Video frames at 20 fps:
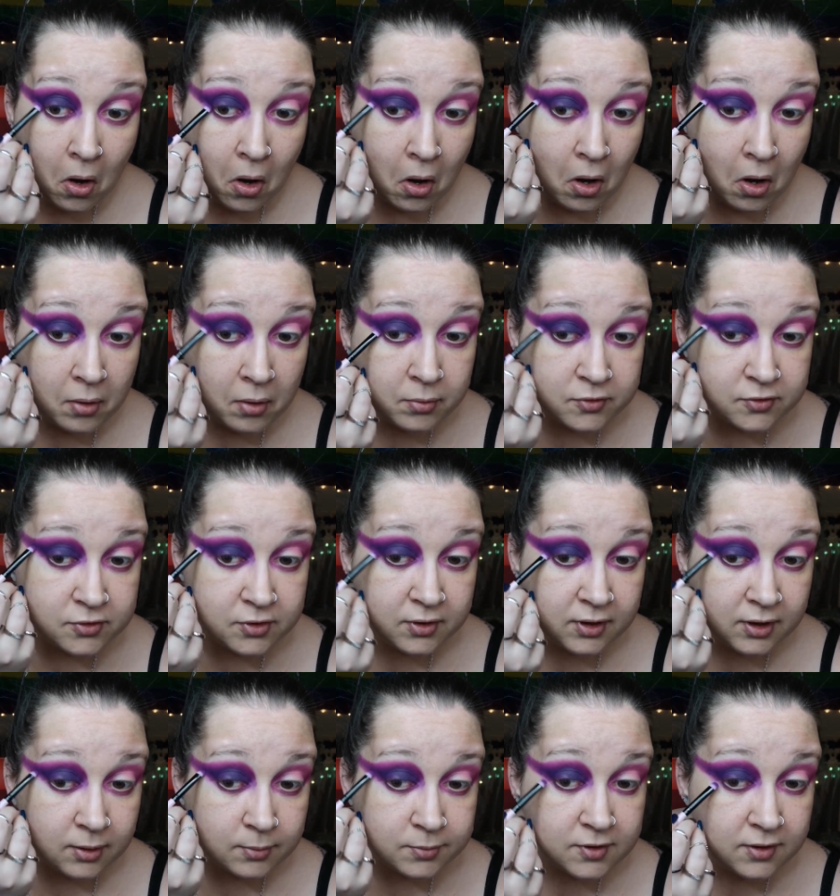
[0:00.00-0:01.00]
I was doing
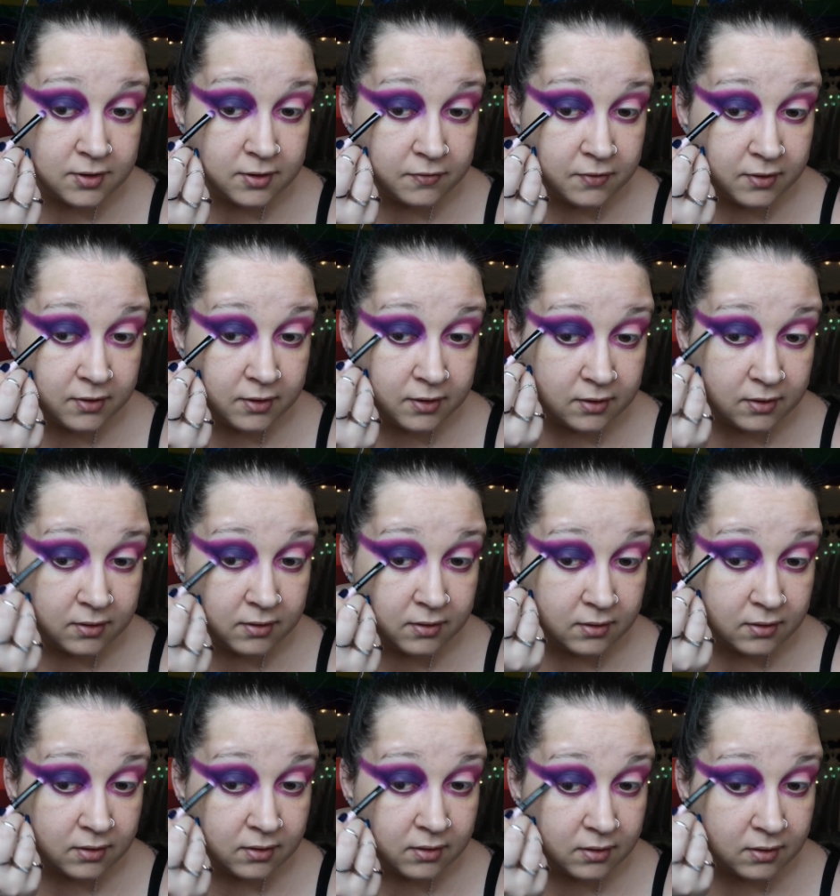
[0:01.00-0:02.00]
it absolutely fine.
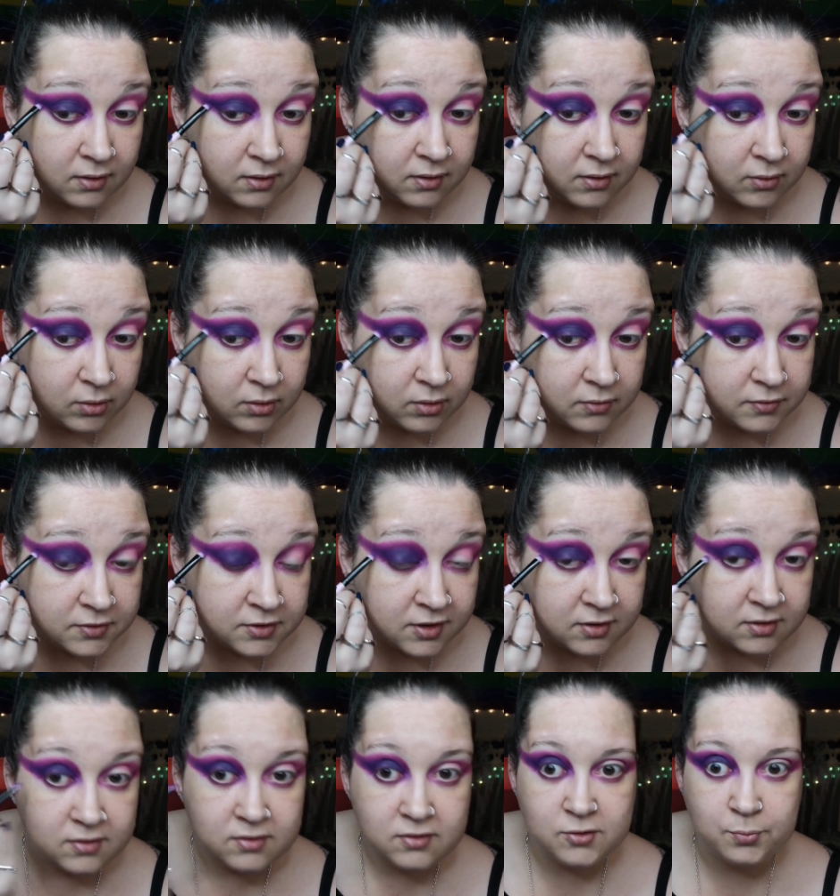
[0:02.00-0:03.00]
And then all of a
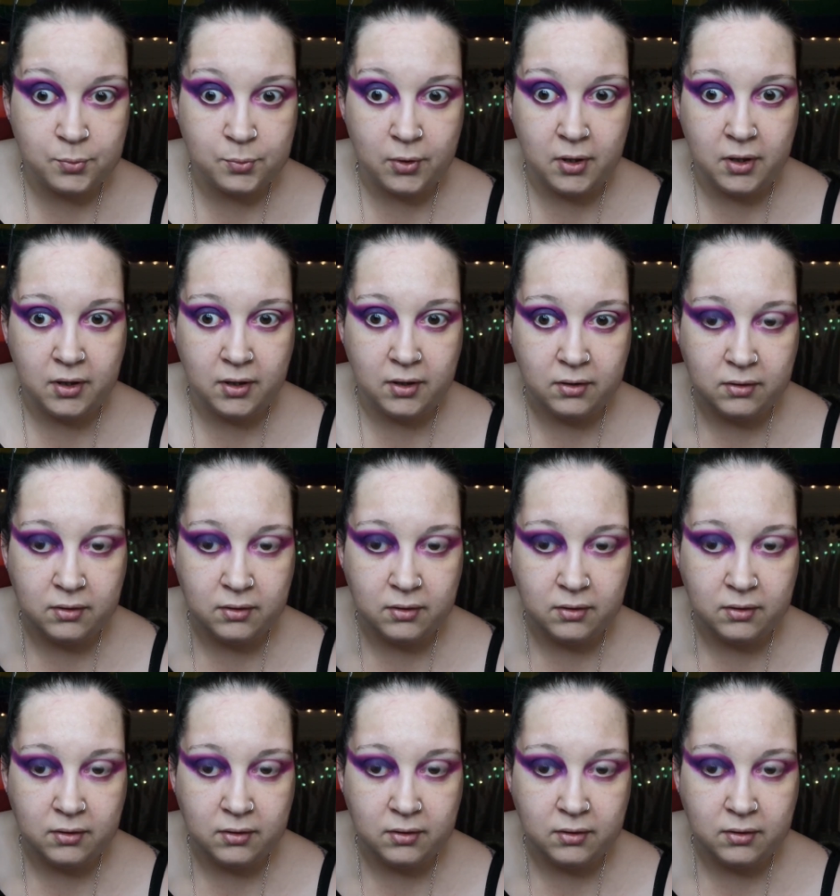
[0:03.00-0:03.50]
sudden, spring.